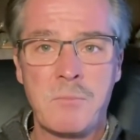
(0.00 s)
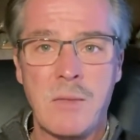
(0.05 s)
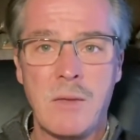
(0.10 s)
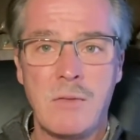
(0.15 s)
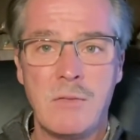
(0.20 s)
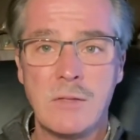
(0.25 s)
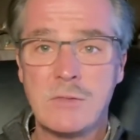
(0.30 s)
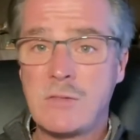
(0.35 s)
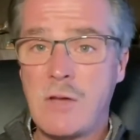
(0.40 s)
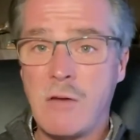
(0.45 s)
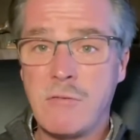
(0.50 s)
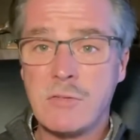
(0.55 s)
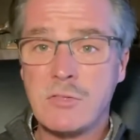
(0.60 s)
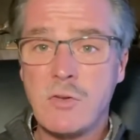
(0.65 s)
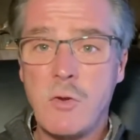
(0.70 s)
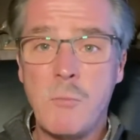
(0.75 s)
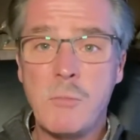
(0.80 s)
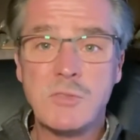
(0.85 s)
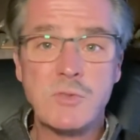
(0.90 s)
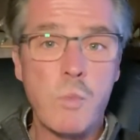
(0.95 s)
This covers
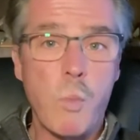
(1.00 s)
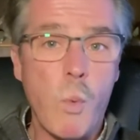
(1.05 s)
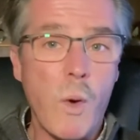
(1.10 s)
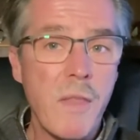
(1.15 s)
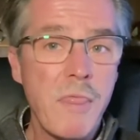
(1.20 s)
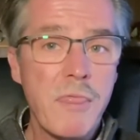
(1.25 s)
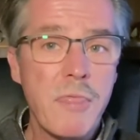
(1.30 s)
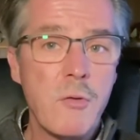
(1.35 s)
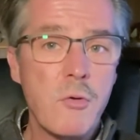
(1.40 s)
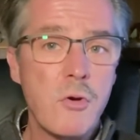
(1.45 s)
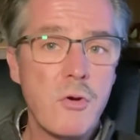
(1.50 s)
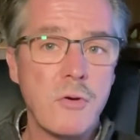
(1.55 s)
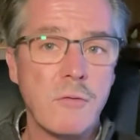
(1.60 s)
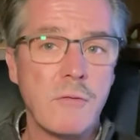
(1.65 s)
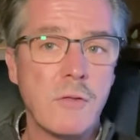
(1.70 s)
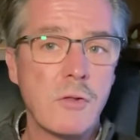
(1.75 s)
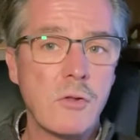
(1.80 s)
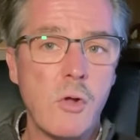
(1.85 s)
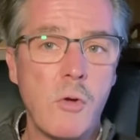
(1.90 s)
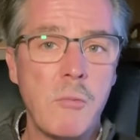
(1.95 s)
almost 1/3 of
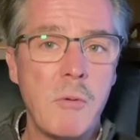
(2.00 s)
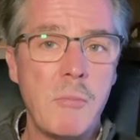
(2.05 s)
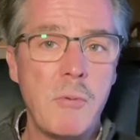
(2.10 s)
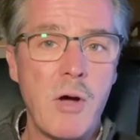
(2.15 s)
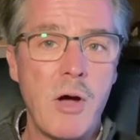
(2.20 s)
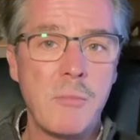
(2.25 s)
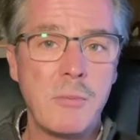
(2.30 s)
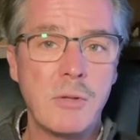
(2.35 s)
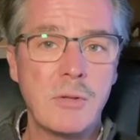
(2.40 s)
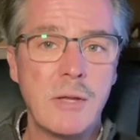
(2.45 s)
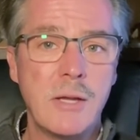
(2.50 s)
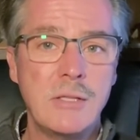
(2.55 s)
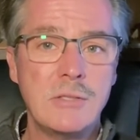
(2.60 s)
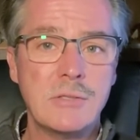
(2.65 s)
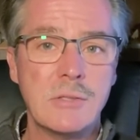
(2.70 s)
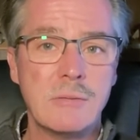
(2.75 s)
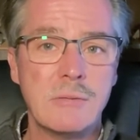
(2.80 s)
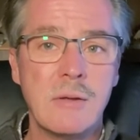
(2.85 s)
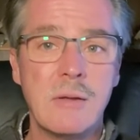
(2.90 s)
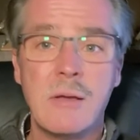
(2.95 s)
the global
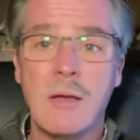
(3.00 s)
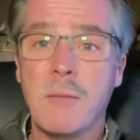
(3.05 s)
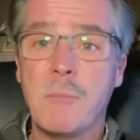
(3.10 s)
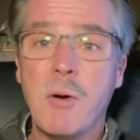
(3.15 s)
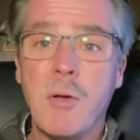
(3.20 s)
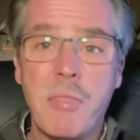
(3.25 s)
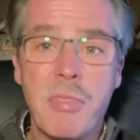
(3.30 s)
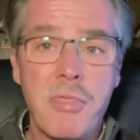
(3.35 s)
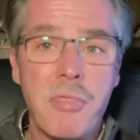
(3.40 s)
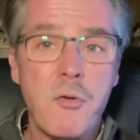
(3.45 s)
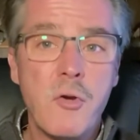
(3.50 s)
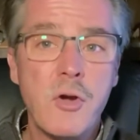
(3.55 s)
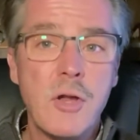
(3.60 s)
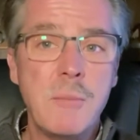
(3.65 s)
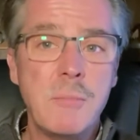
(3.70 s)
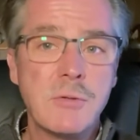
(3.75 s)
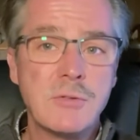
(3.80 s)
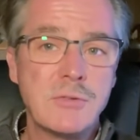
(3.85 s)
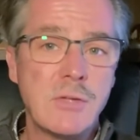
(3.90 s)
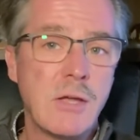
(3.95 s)
population, about
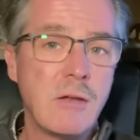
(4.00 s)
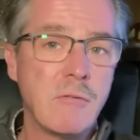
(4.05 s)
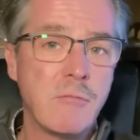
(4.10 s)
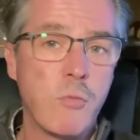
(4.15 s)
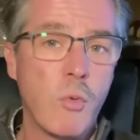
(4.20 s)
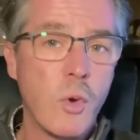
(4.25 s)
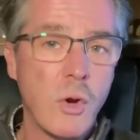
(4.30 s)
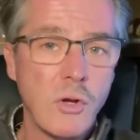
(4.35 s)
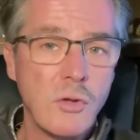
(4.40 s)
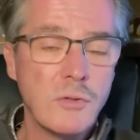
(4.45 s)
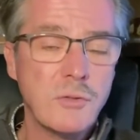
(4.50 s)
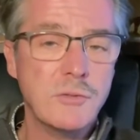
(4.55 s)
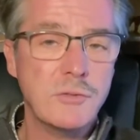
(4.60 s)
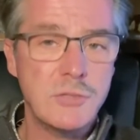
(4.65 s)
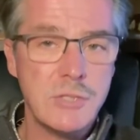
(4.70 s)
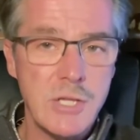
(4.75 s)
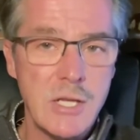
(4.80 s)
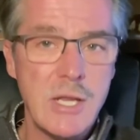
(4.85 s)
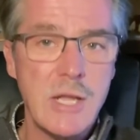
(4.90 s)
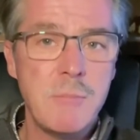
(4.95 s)
30% of world
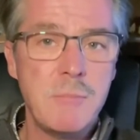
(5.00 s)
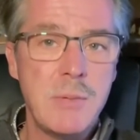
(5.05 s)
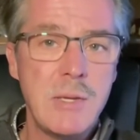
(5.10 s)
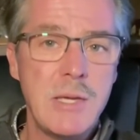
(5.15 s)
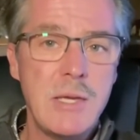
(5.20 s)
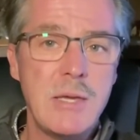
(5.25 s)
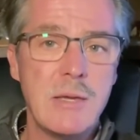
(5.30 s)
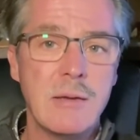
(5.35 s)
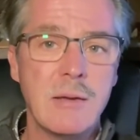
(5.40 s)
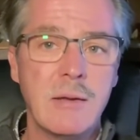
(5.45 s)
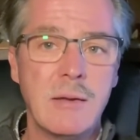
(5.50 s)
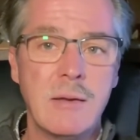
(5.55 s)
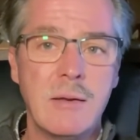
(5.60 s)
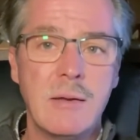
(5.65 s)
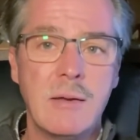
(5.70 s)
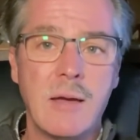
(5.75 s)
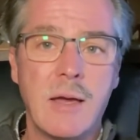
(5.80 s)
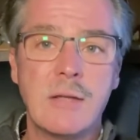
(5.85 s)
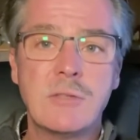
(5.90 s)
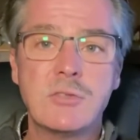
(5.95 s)
GDP,
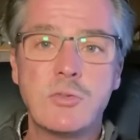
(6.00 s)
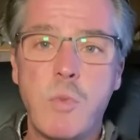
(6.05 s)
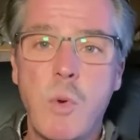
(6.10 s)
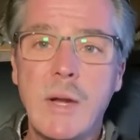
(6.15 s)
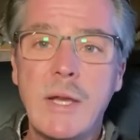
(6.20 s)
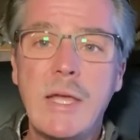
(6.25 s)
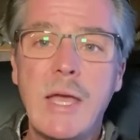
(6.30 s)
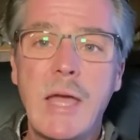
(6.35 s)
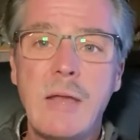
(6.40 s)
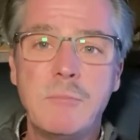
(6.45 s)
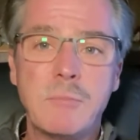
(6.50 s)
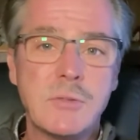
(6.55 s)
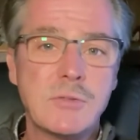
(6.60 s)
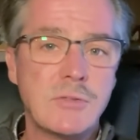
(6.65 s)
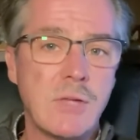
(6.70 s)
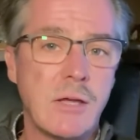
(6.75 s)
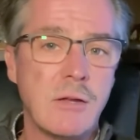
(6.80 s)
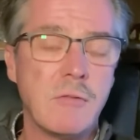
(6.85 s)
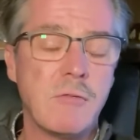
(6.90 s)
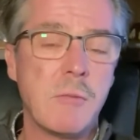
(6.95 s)
and
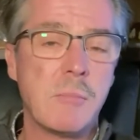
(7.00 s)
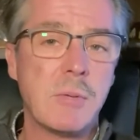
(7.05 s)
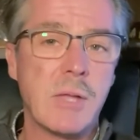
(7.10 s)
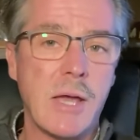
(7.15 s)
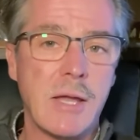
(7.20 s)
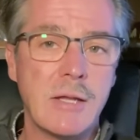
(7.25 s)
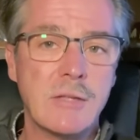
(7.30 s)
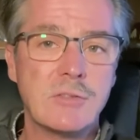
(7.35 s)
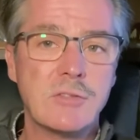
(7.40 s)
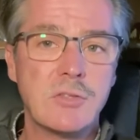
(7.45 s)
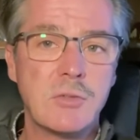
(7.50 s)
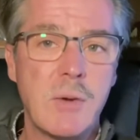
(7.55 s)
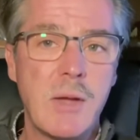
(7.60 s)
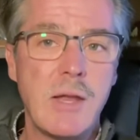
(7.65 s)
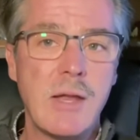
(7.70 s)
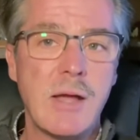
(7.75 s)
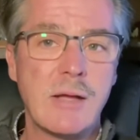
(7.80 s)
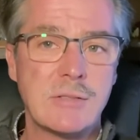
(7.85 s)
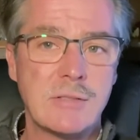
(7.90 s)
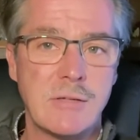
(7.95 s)
28% of the planet's
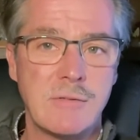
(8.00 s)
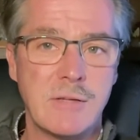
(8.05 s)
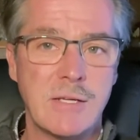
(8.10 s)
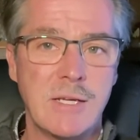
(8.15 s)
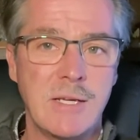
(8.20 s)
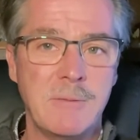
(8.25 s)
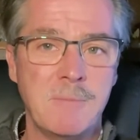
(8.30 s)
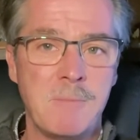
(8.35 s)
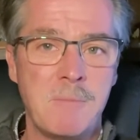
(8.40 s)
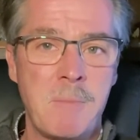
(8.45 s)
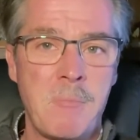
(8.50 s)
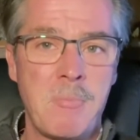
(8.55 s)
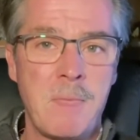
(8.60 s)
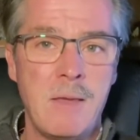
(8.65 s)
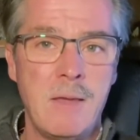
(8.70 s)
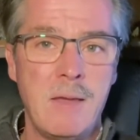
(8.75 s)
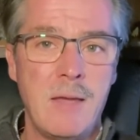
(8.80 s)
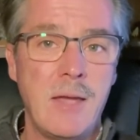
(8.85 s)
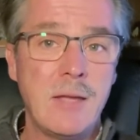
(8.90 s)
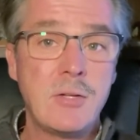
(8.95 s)
trade activity.
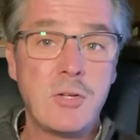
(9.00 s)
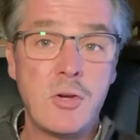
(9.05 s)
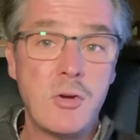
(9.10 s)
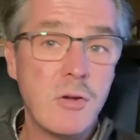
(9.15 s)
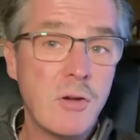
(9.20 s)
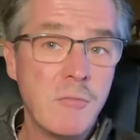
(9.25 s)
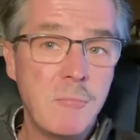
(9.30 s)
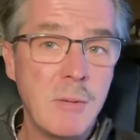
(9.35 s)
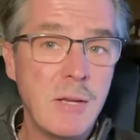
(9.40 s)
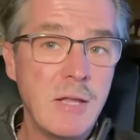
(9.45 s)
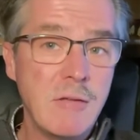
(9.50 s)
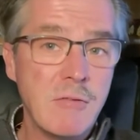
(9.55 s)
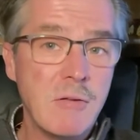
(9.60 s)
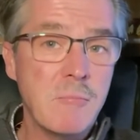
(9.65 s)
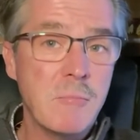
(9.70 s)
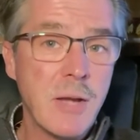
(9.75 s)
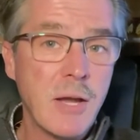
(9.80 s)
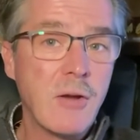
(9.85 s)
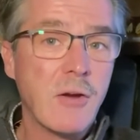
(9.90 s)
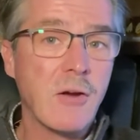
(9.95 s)
It could have been even
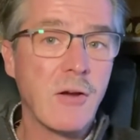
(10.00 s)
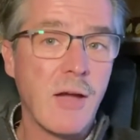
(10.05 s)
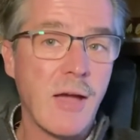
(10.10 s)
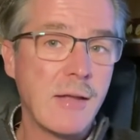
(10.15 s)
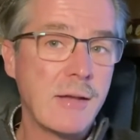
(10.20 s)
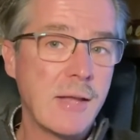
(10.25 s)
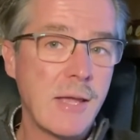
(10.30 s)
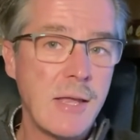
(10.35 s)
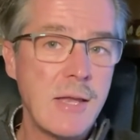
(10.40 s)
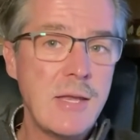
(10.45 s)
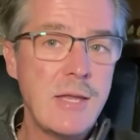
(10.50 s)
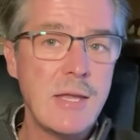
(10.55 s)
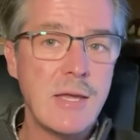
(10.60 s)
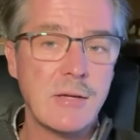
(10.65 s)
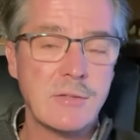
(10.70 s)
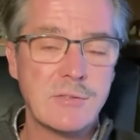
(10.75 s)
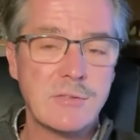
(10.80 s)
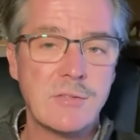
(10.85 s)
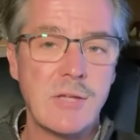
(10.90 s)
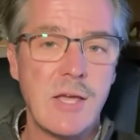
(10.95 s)
bigger had
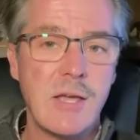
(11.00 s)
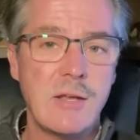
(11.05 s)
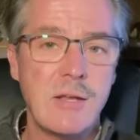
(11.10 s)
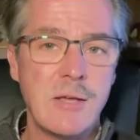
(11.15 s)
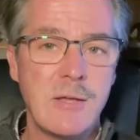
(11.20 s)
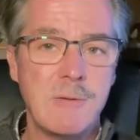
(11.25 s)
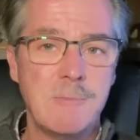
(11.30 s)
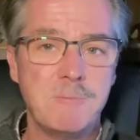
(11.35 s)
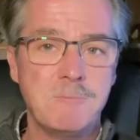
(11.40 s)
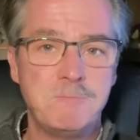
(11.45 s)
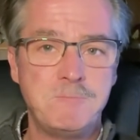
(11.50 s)
India stayed in.